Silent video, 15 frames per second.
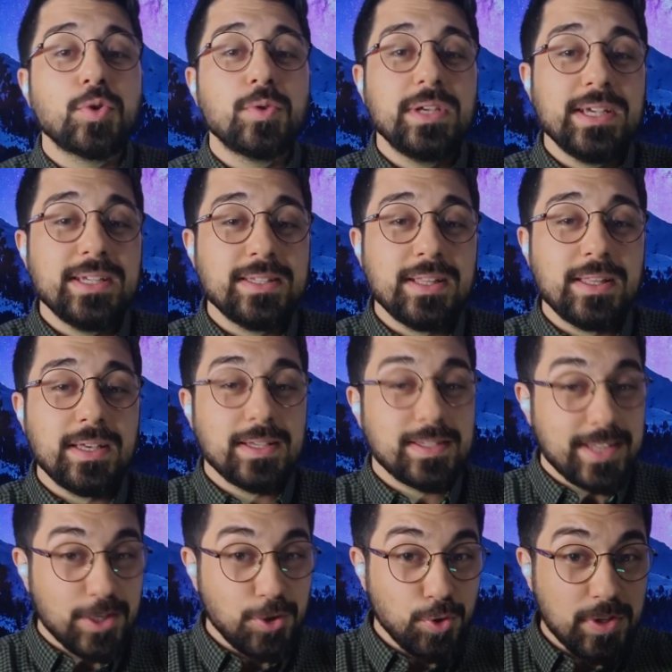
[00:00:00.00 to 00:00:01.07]
easily is
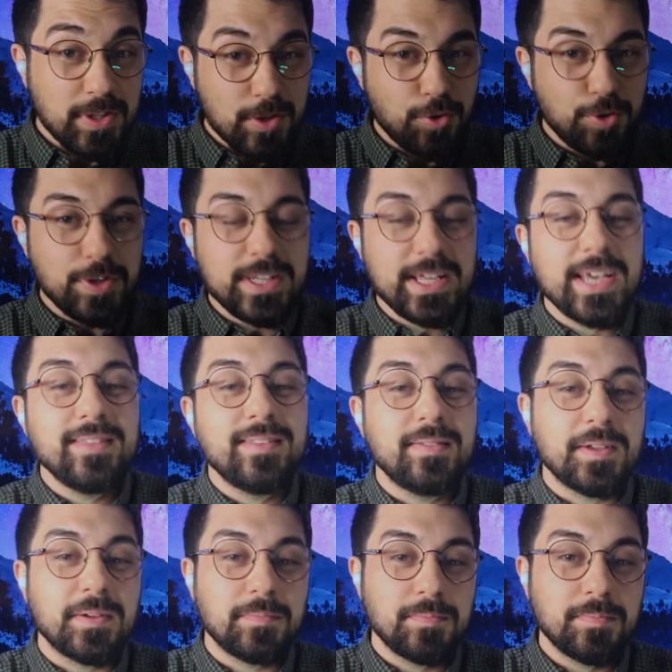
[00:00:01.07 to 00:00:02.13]
that you didn't create
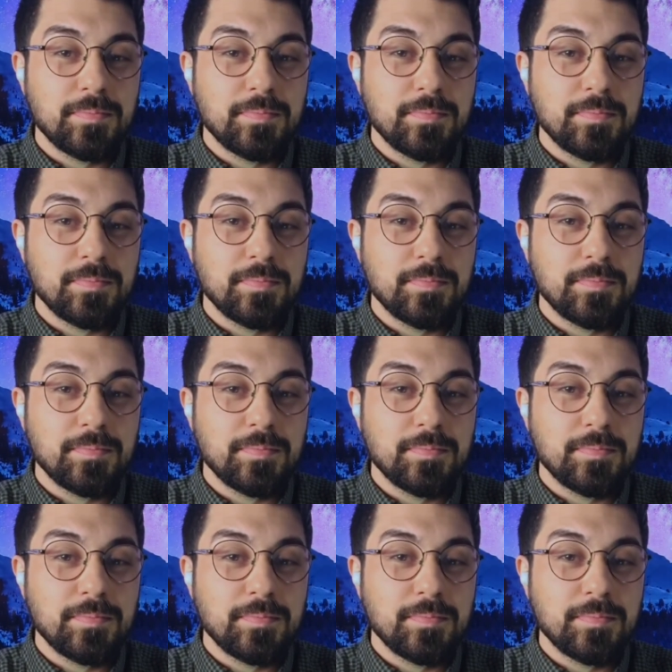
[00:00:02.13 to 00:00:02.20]
them.